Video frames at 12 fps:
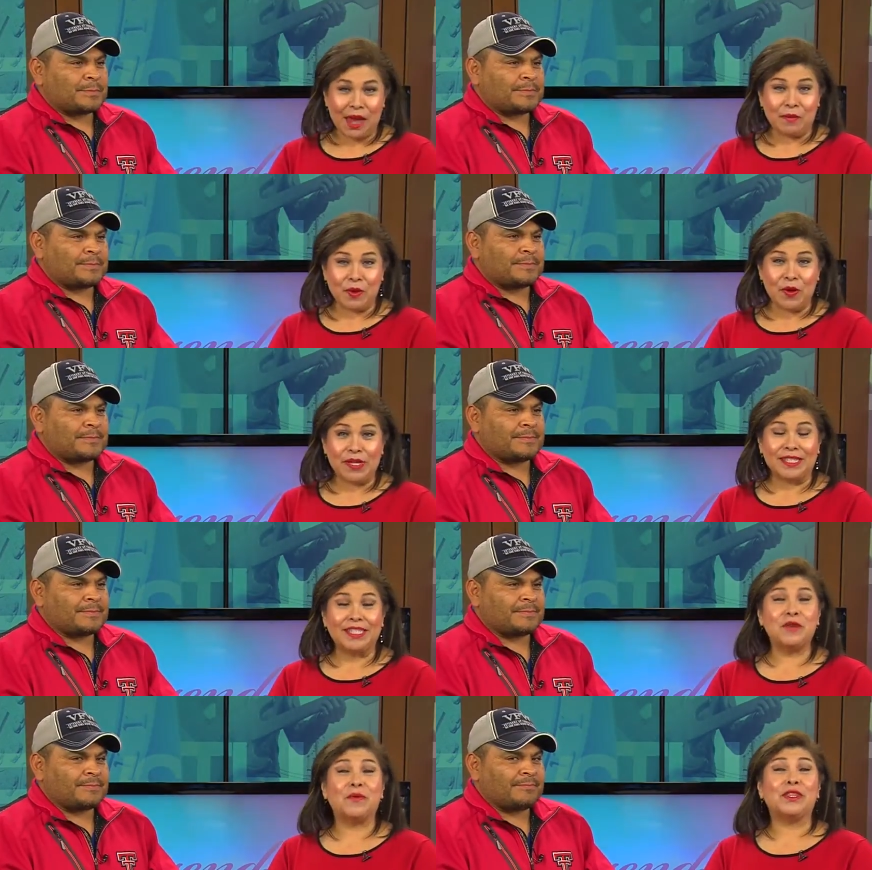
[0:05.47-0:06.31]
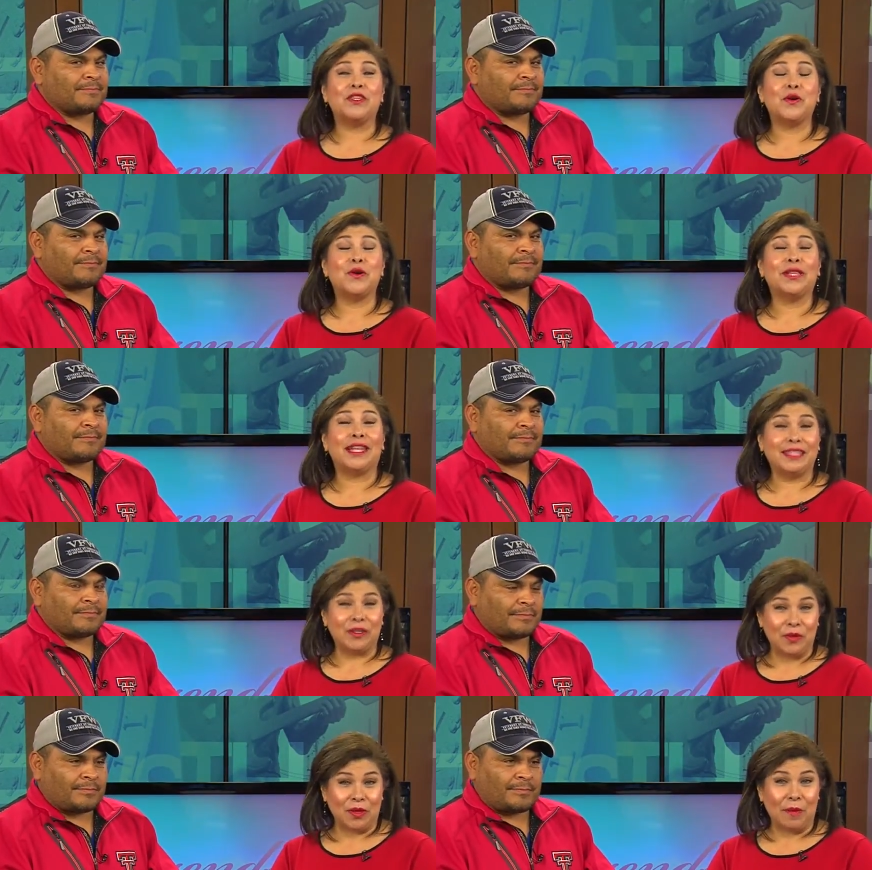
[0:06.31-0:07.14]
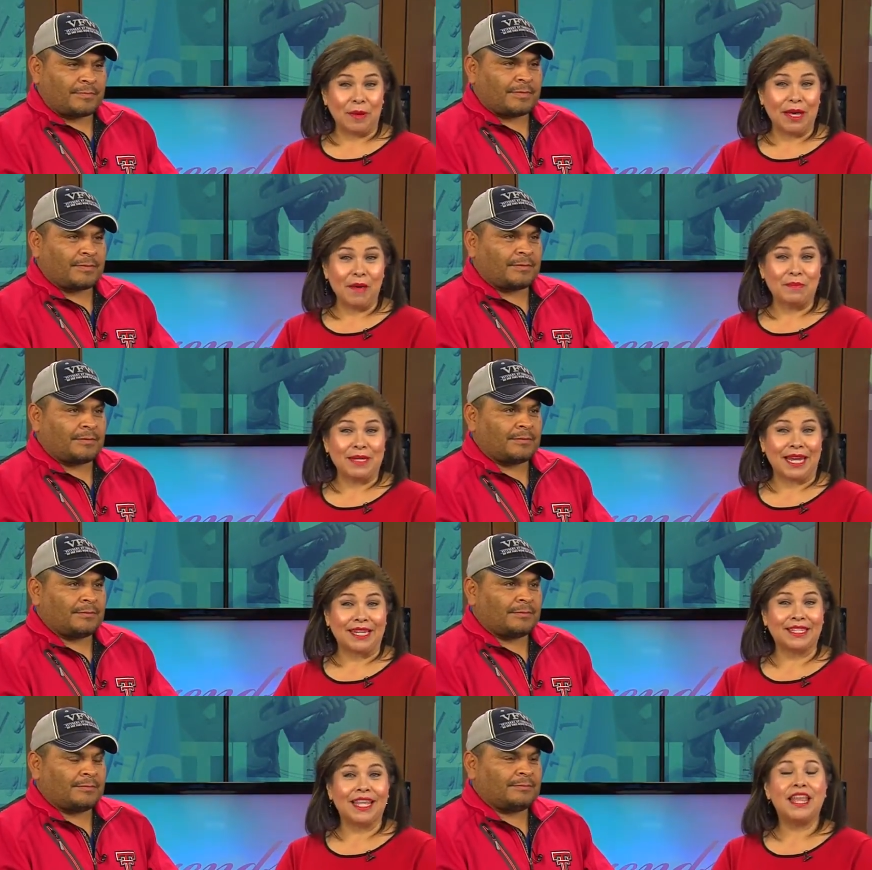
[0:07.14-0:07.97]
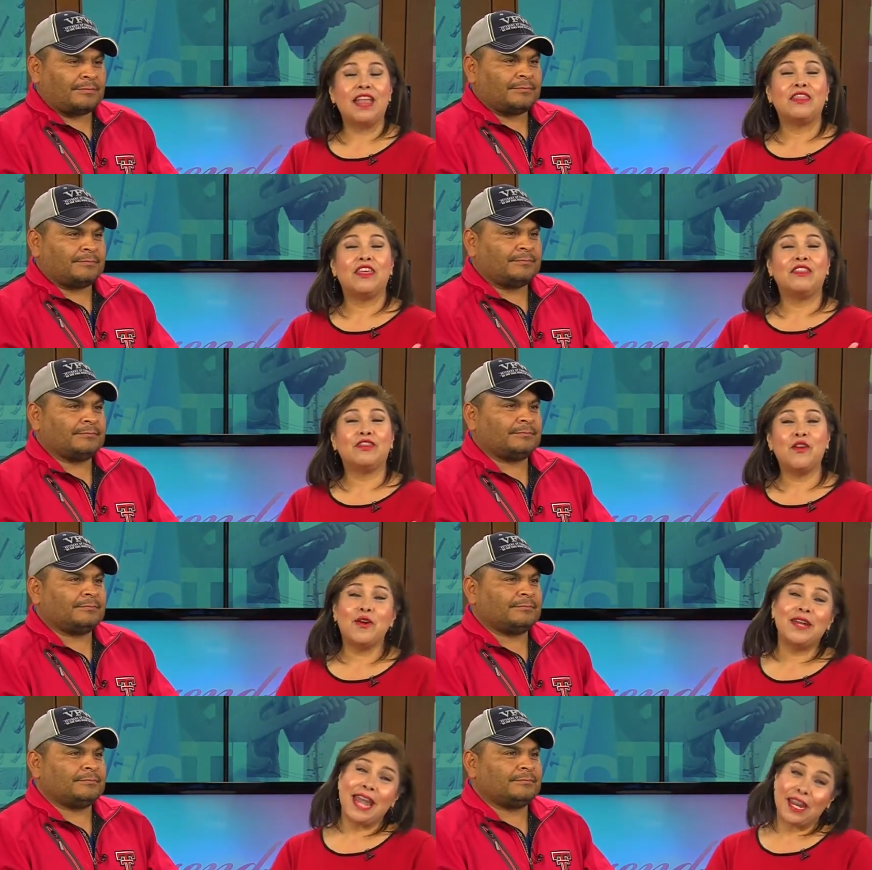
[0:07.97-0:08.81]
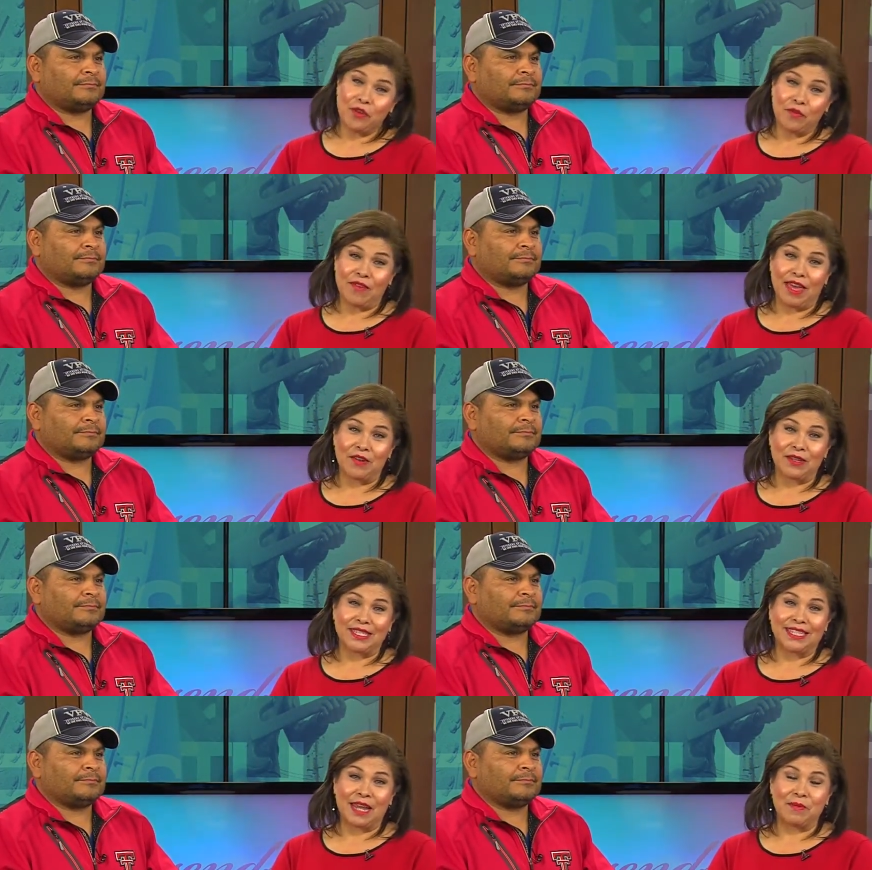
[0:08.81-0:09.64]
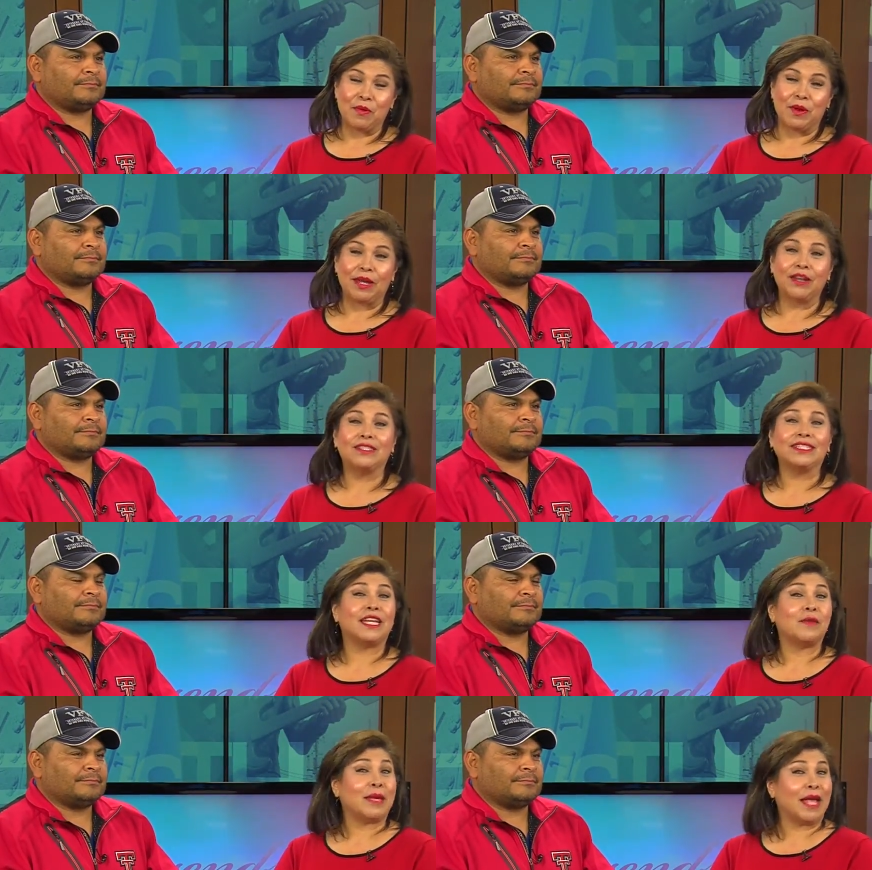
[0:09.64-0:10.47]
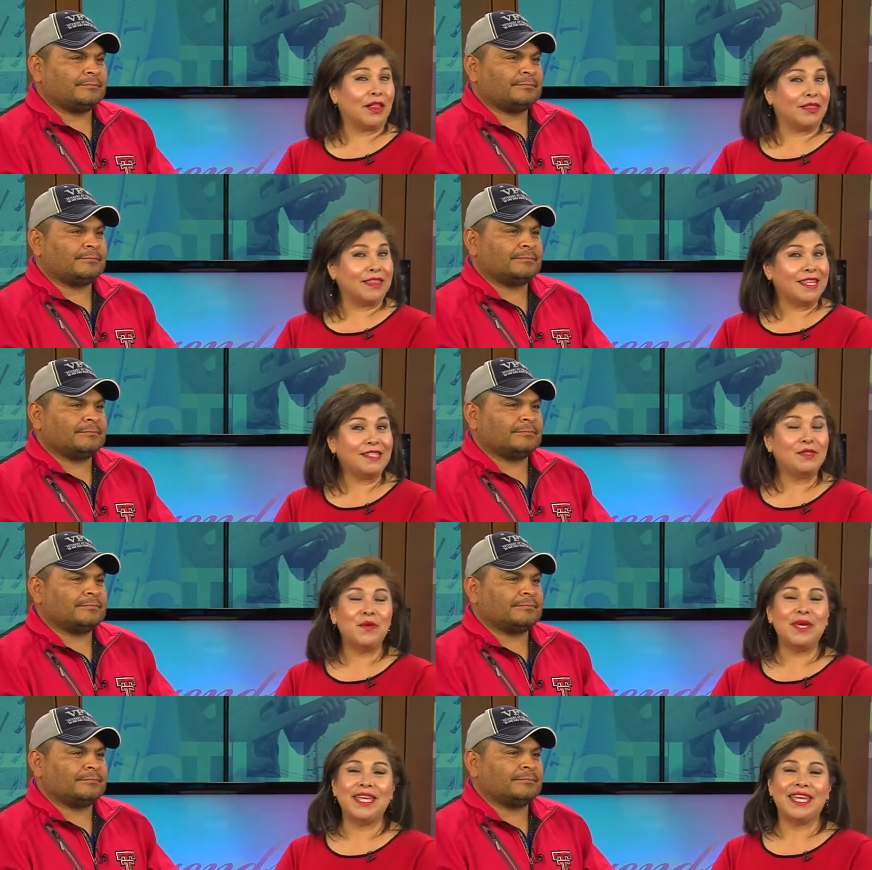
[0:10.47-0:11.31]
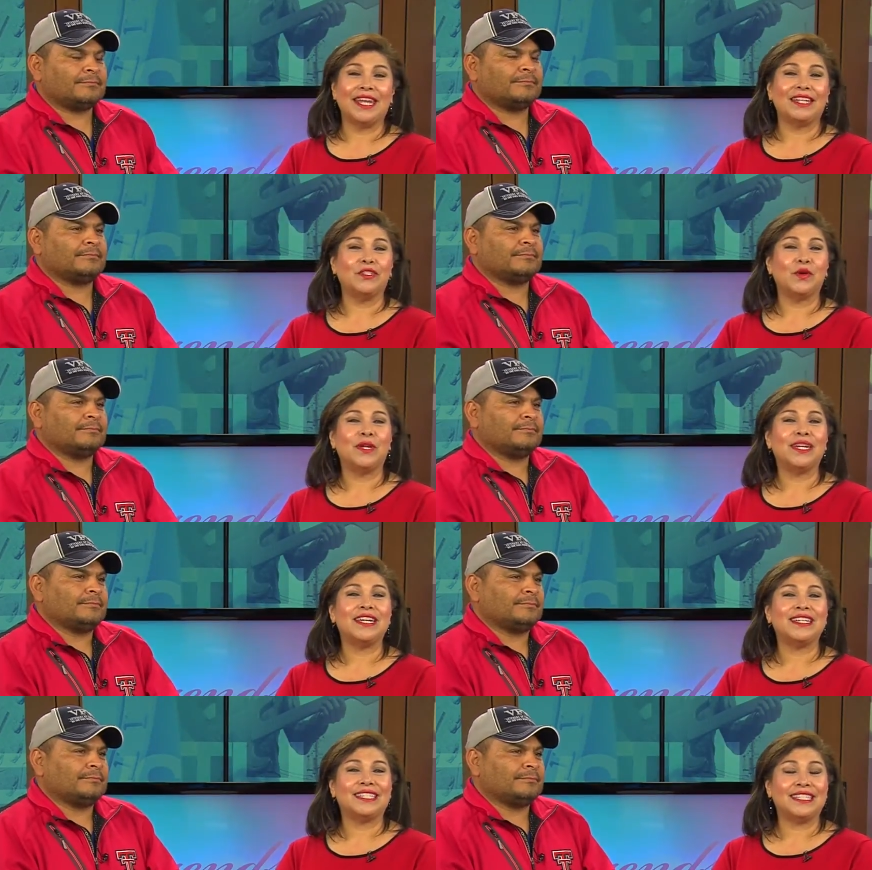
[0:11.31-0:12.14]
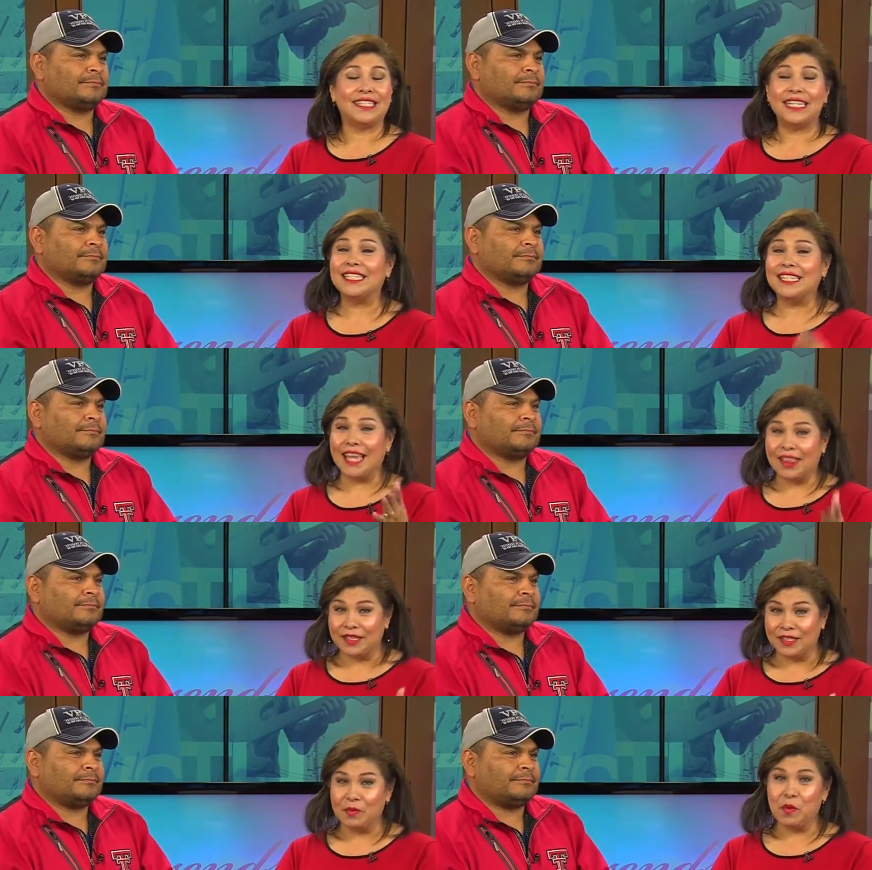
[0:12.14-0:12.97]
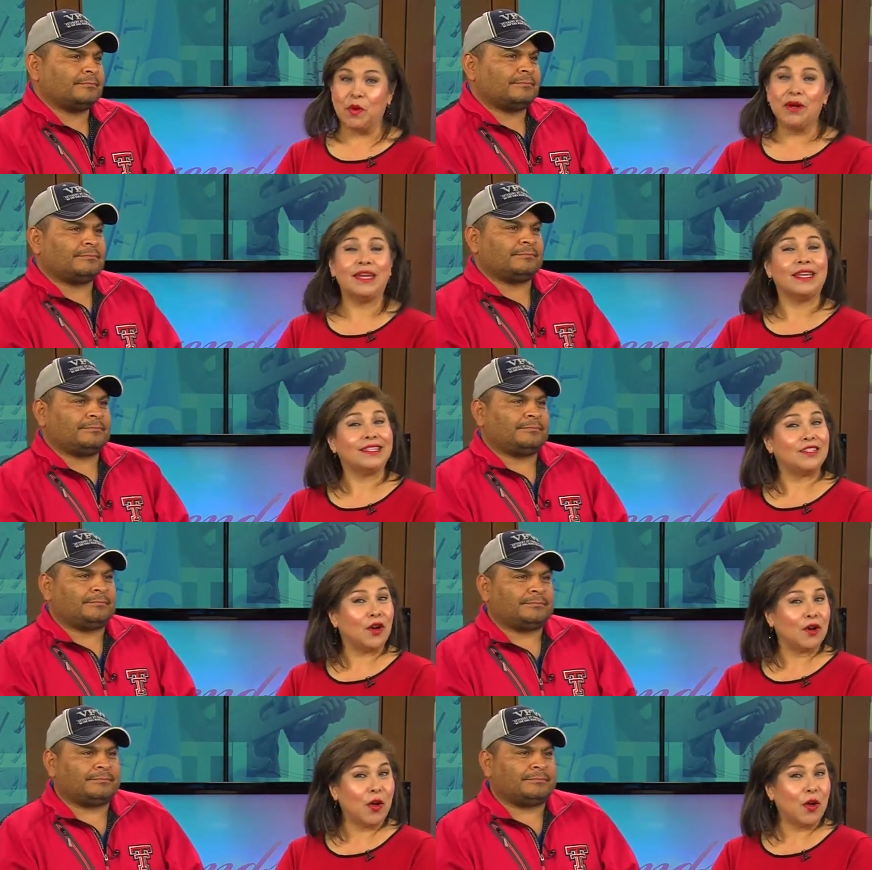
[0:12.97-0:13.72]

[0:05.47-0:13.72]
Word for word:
Speaker 1: I'm Christy with your Latino Lubbock Update. The third annual Veterans Day Parade is going to be held this week, and joining us to tell us more is our